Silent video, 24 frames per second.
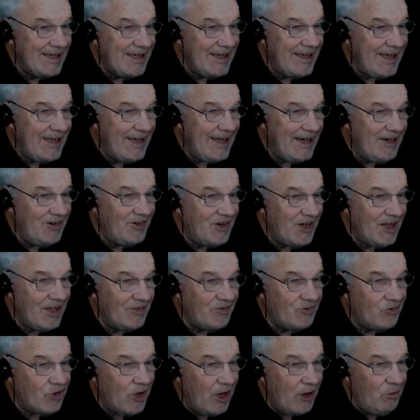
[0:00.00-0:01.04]

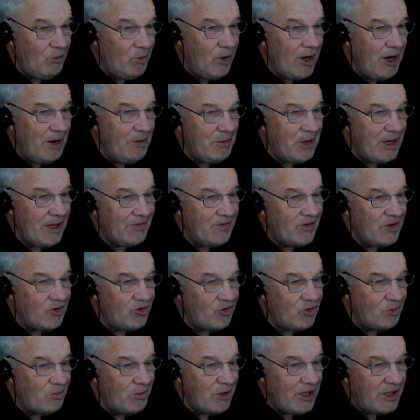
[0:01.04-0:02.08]
And don't worry about the
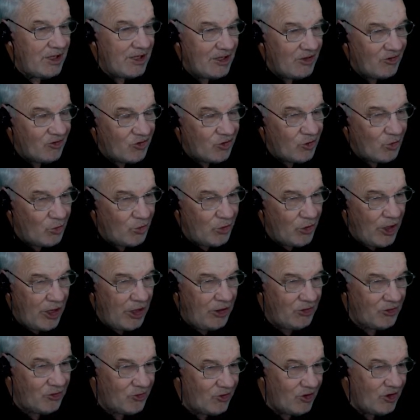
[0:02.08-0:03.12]
intermediates. You'll
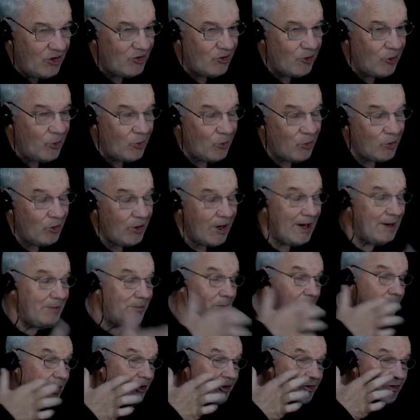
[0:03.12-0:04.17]
notice these little grey
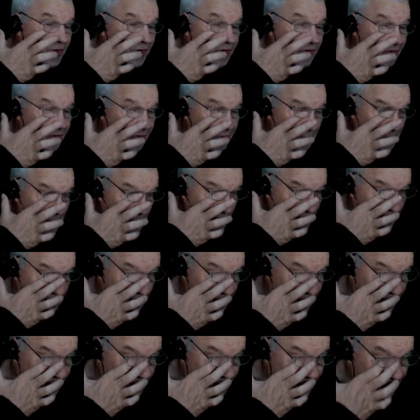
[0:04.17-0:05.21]
boxes,
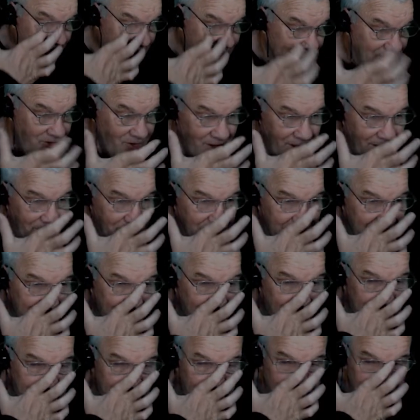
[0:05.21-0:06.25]
and they're
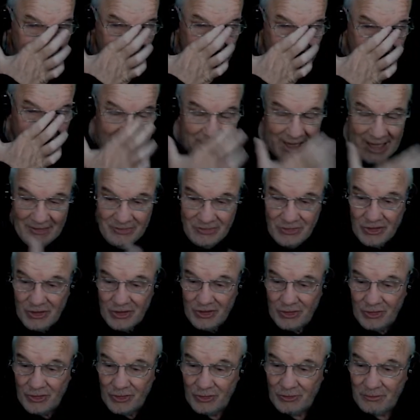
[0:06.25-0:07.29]
where you put the
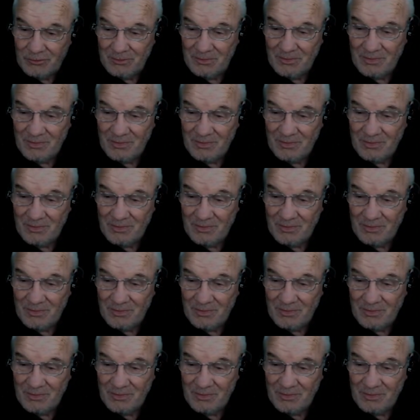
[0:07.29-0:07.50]
answers.